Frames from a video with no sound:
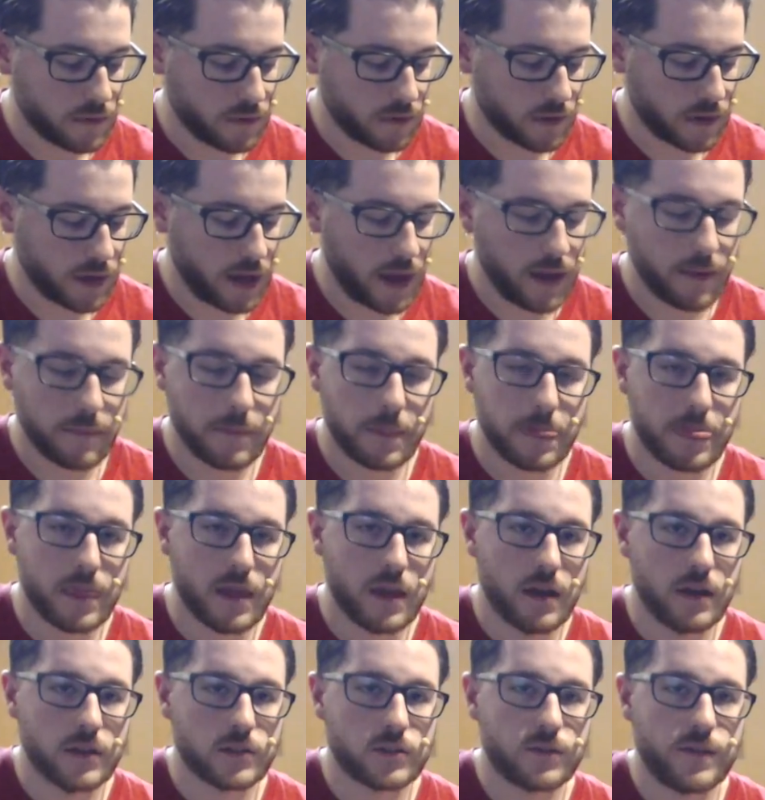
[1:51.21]
Okay,
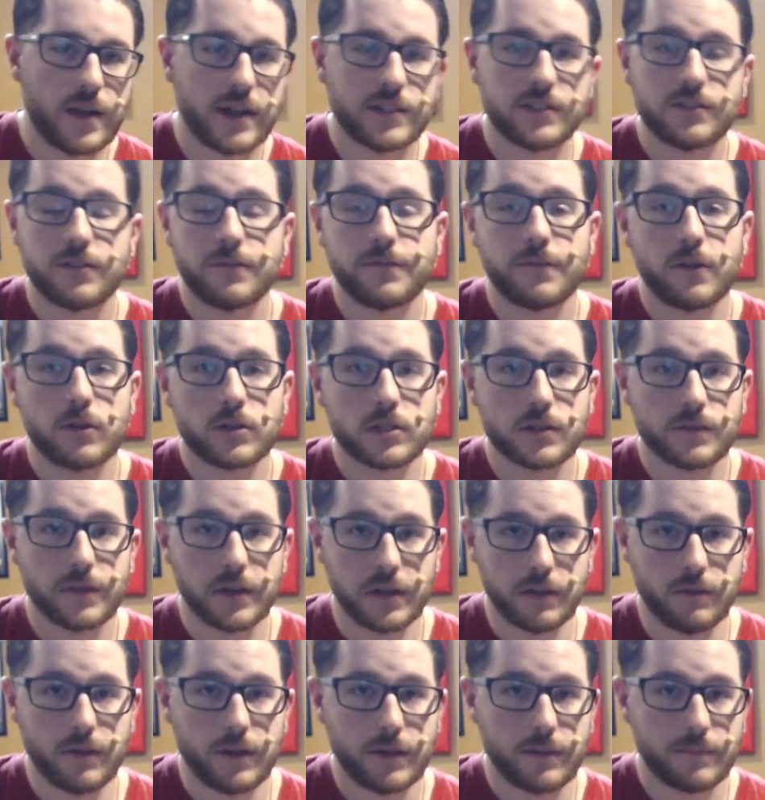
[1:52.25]
so that's the first
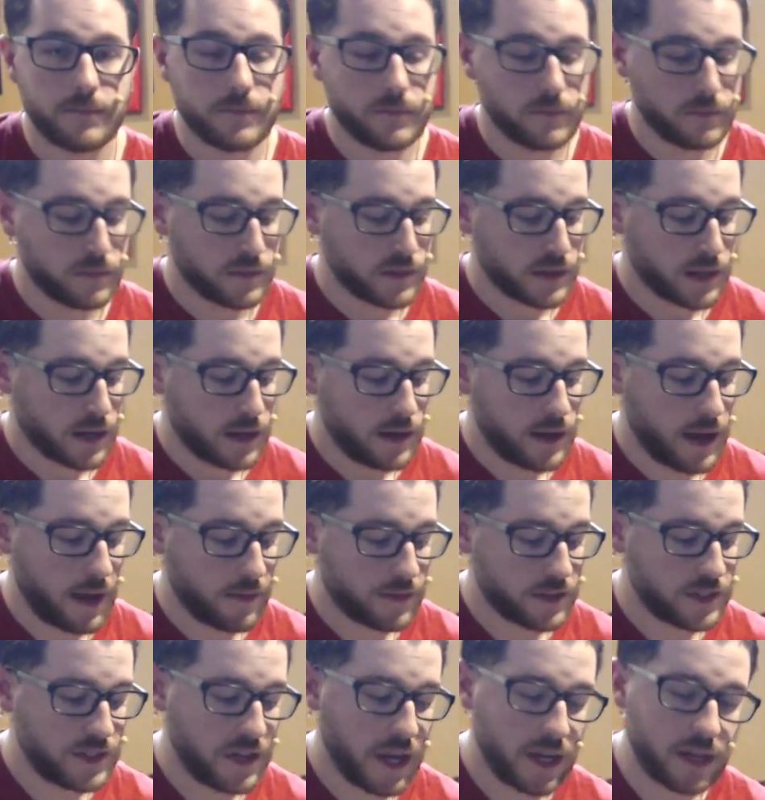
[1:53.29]
fingering. Now the
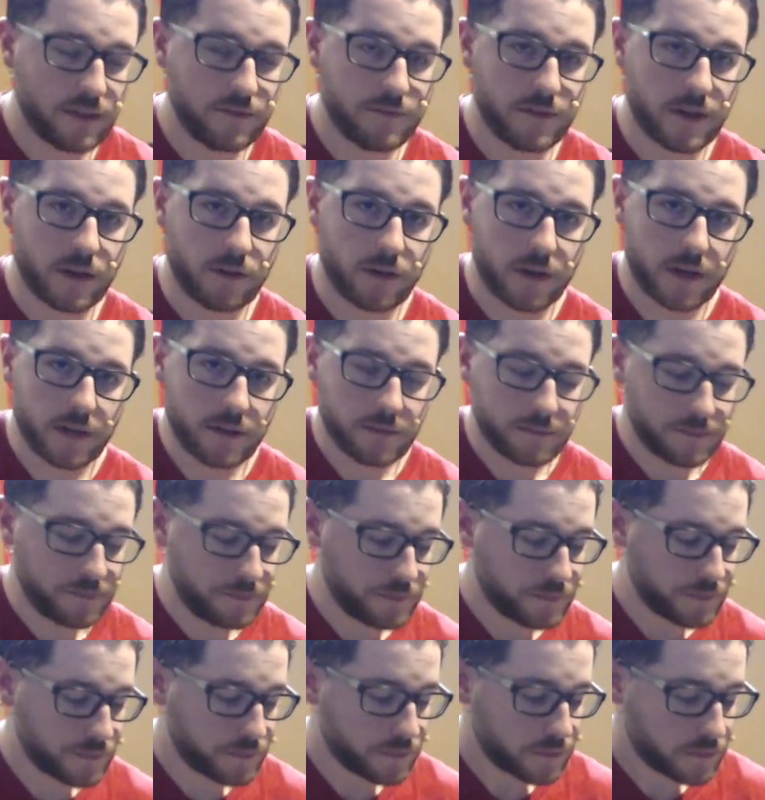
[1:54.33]
second fingering
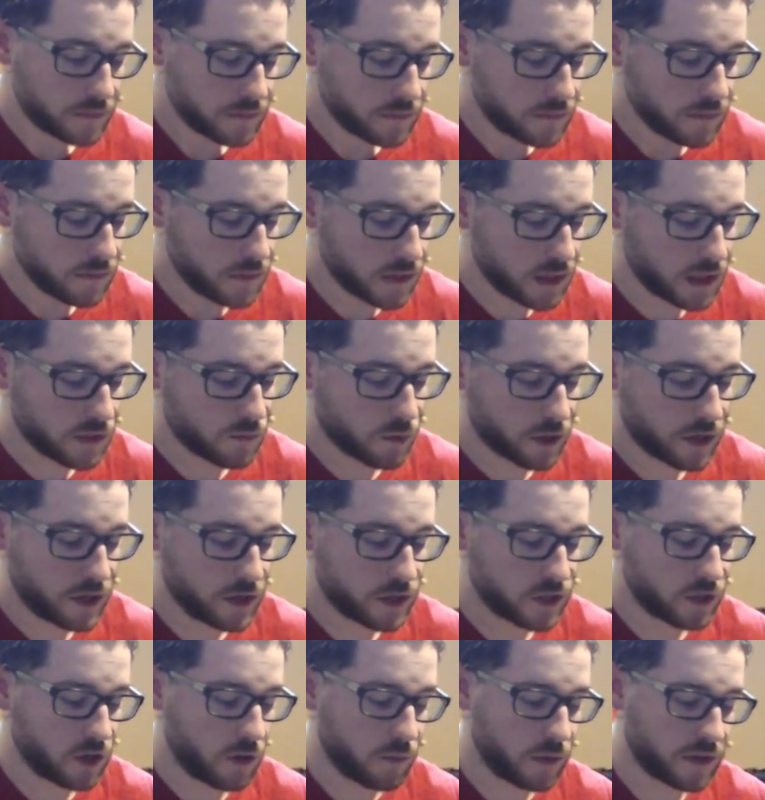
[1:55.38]
is we're going to
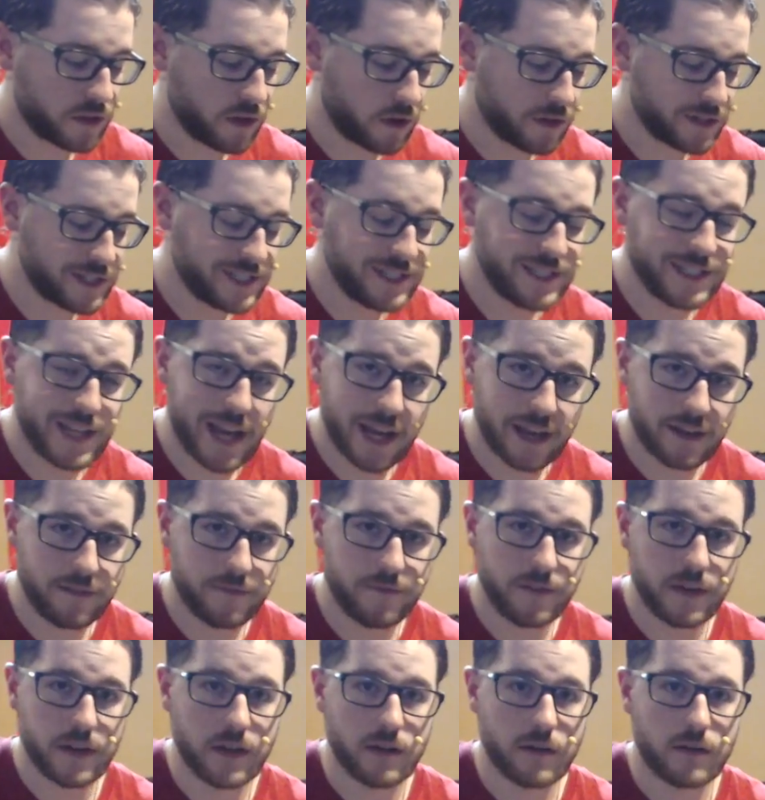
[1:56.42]
start with our 2nd
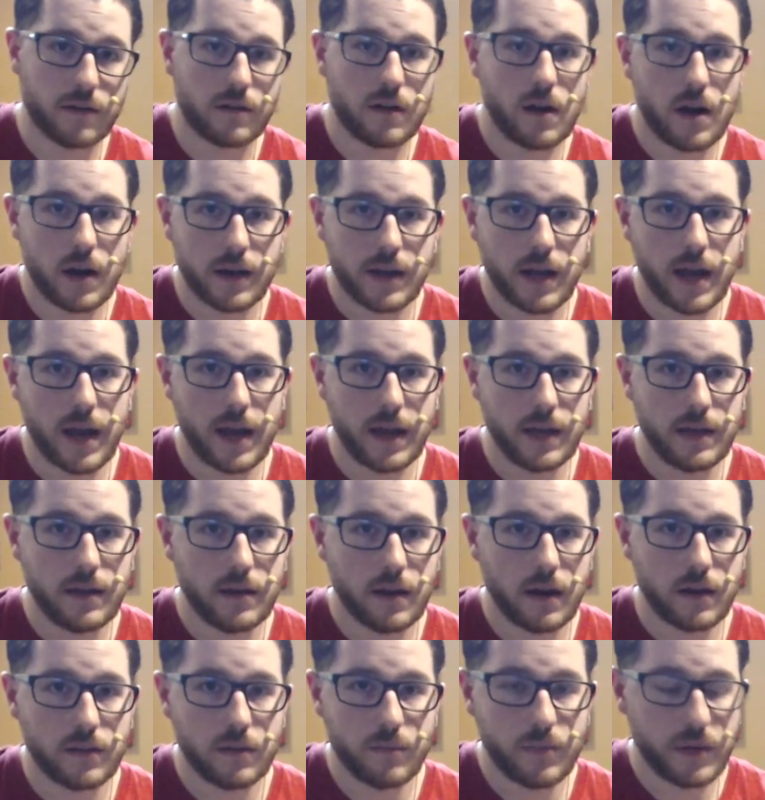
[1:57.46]
finger on A
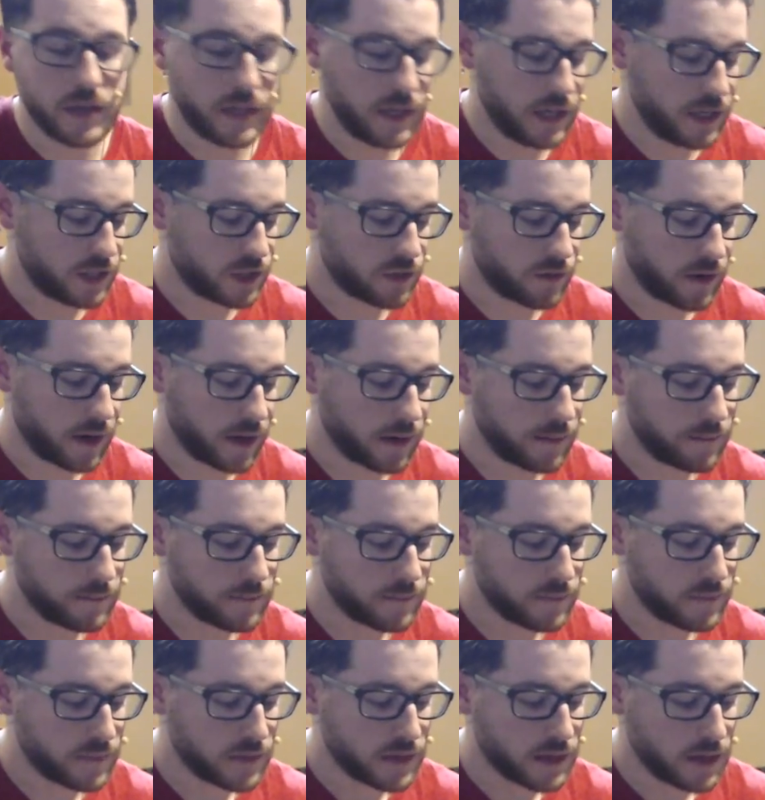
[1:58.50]
on the big E string.
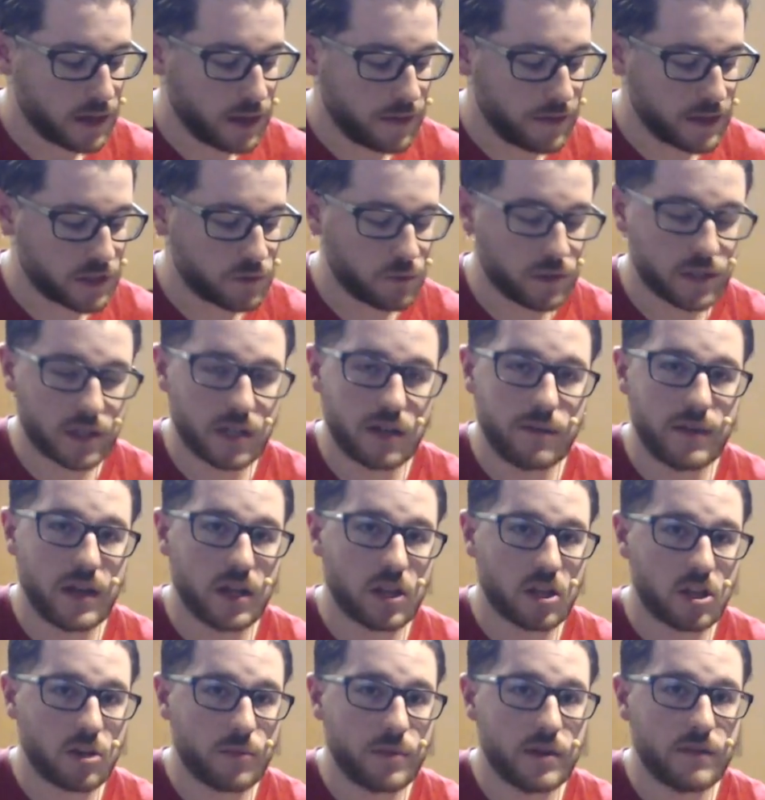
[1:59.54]
And this one's going to be a
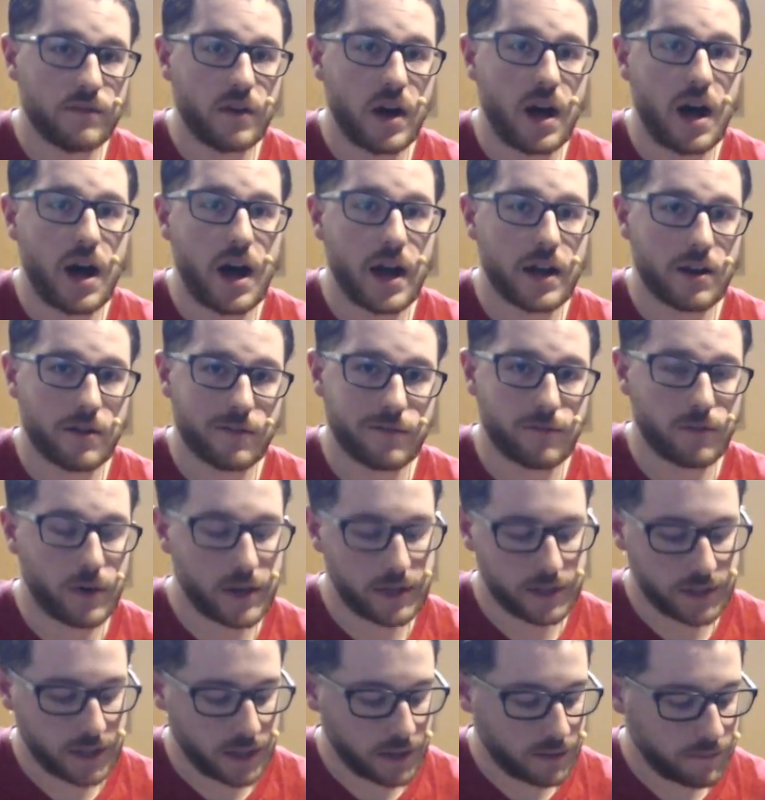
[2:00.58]
little bit of a higher
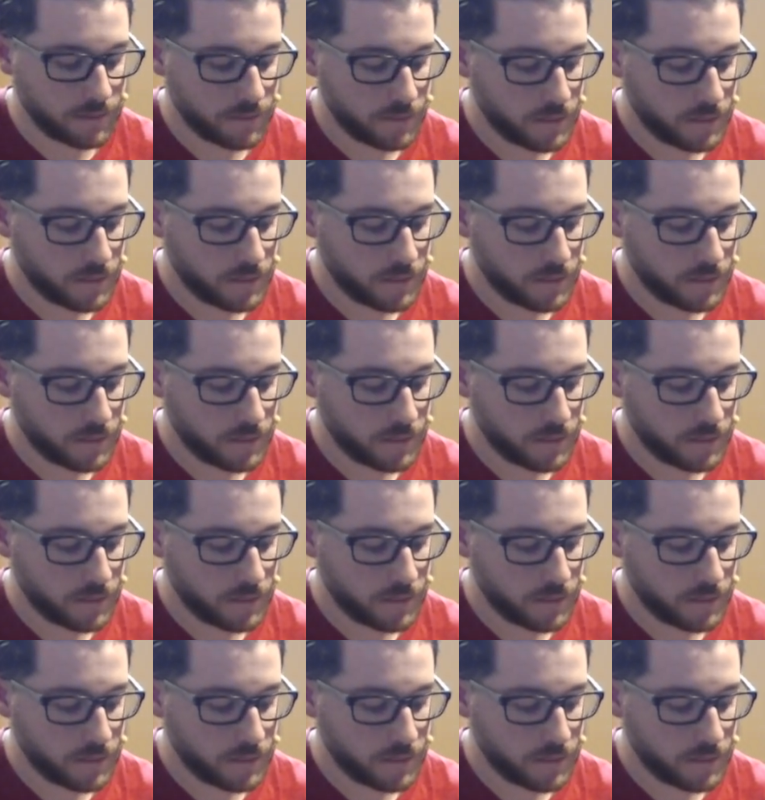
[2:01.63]
phrasing.